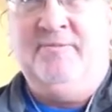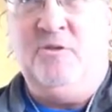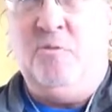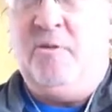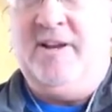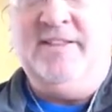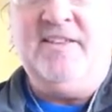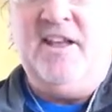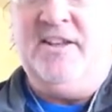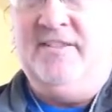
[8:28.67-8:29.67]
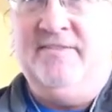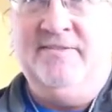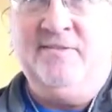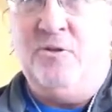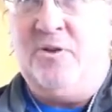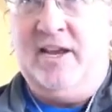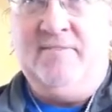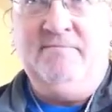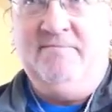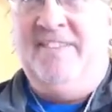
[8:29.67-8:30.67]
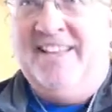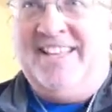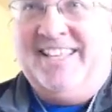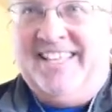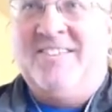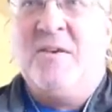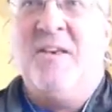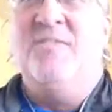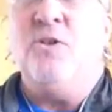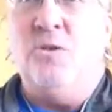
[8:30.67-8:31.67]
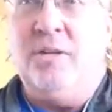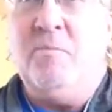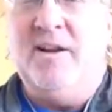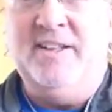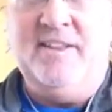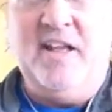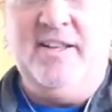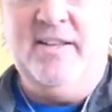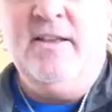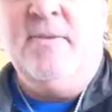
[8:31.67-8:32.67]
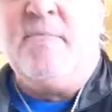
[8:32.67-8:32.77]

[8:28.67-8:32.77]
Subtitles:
No pun intended, okay? Totally pun intended.